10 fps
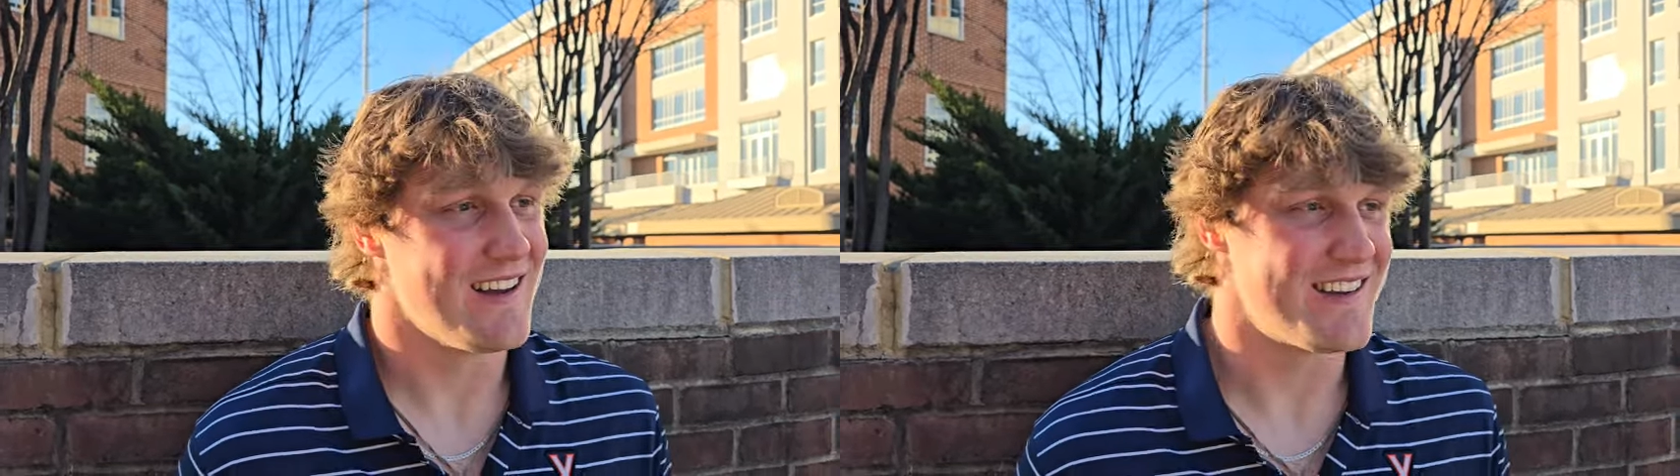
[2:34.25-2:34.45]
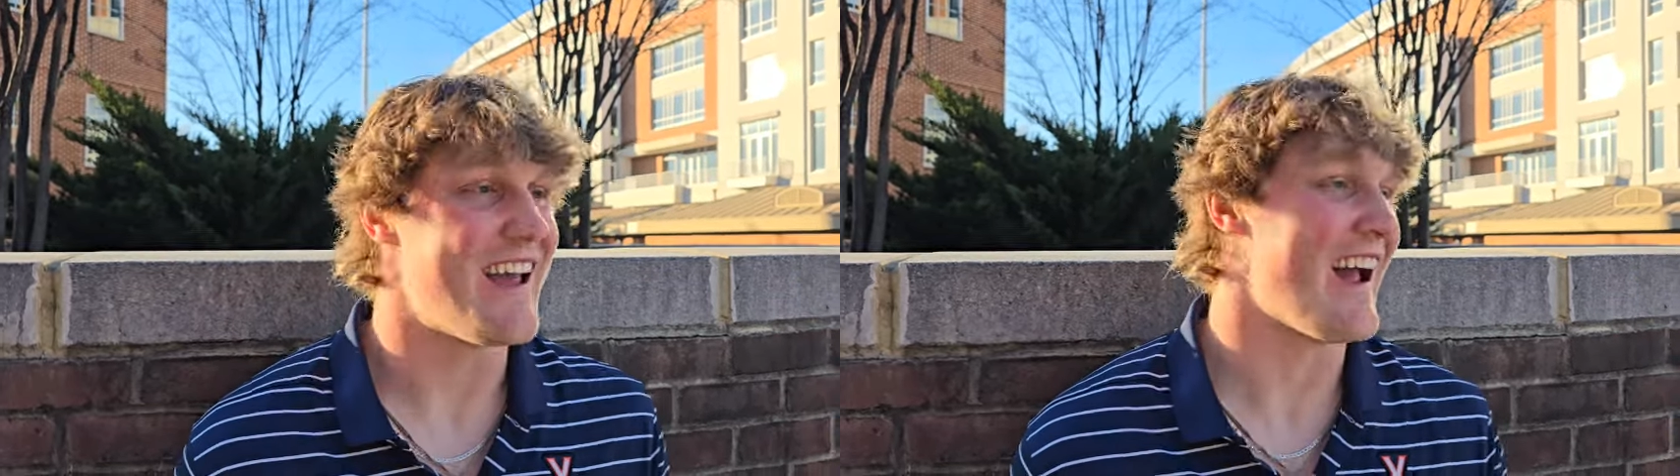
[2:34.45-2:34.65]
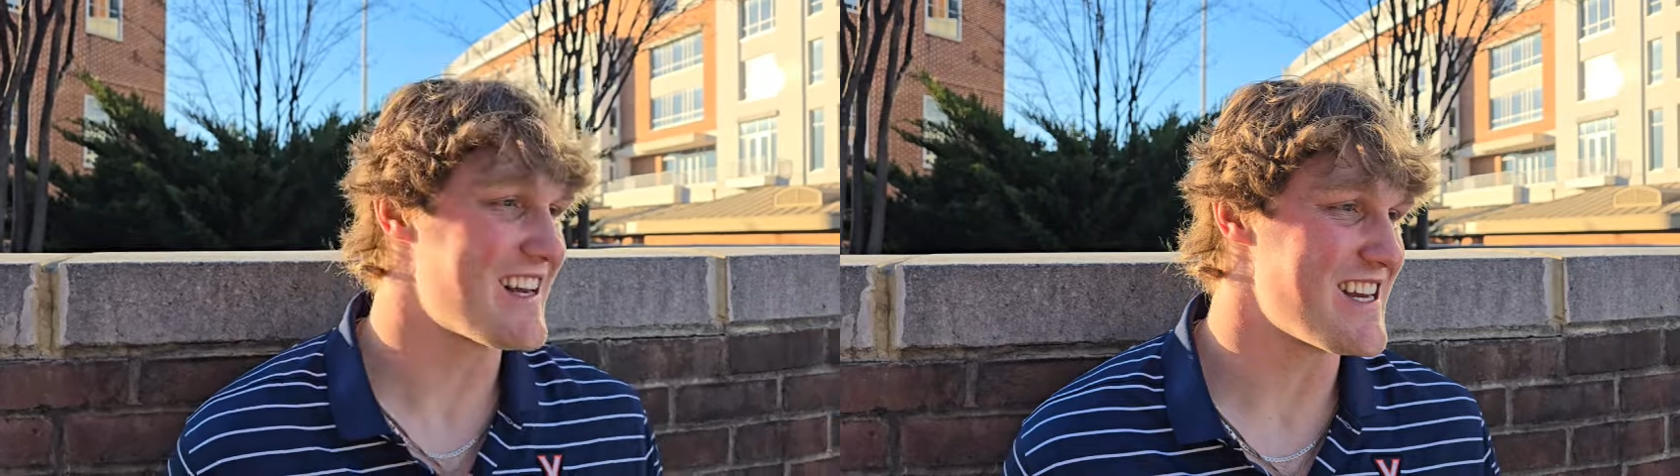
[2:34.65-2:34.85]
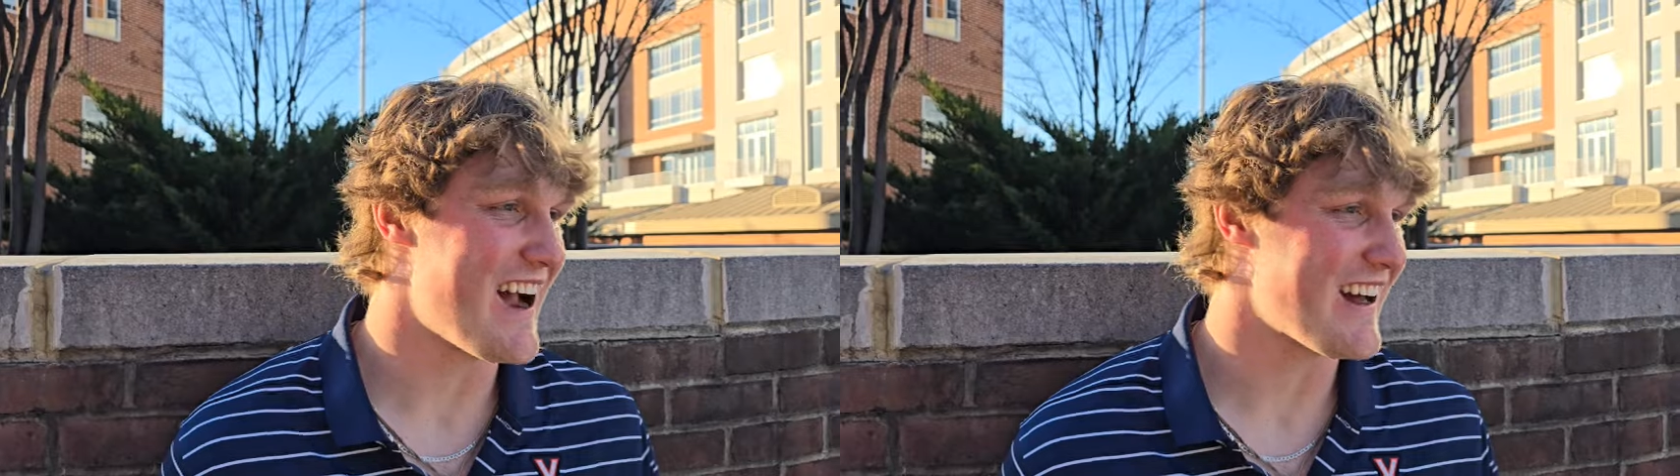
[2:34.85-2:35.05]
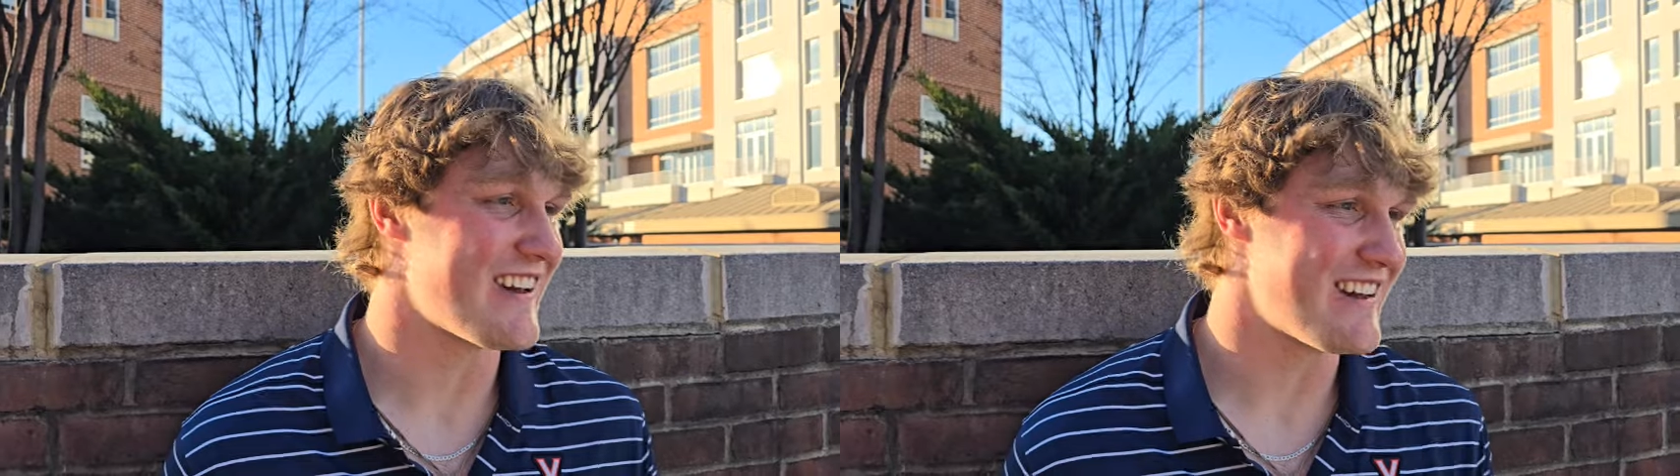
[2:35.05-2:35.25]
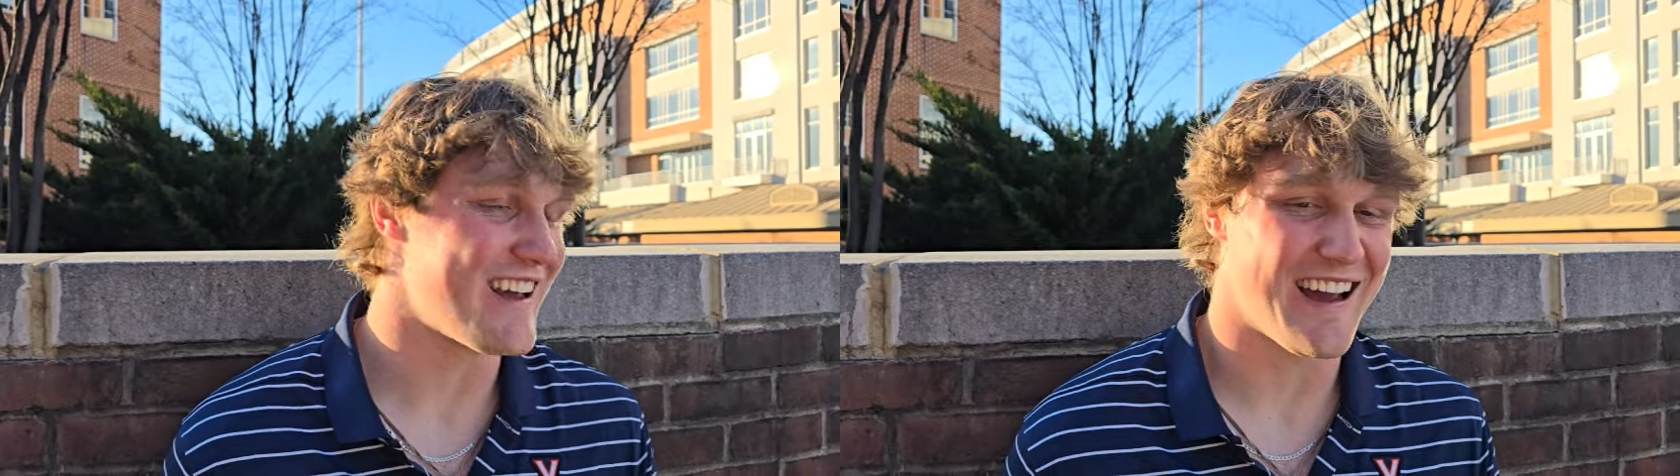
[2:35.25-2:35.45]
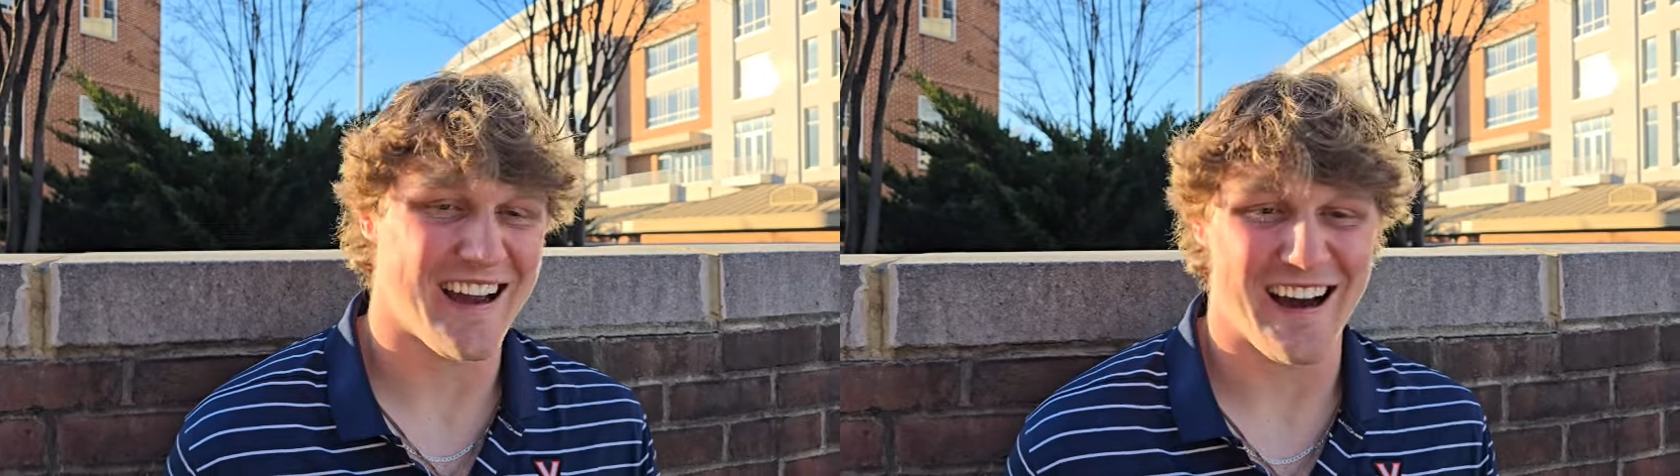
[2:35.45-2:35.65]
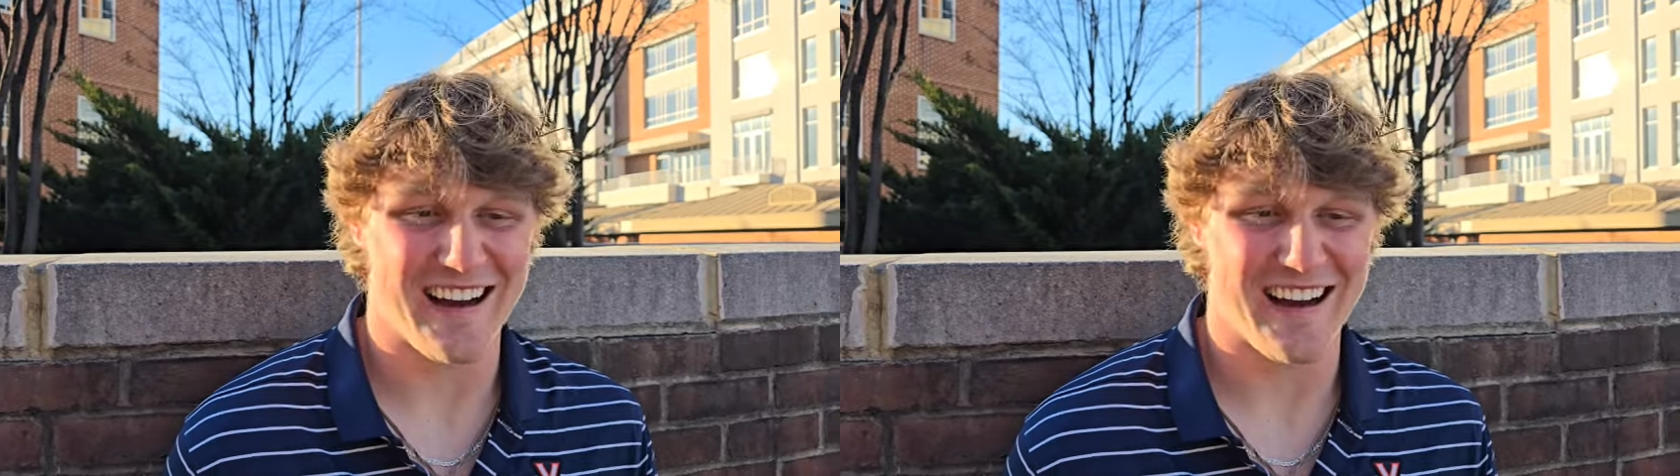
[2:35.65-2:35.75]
Yeah, exactly. Yeah, yeah.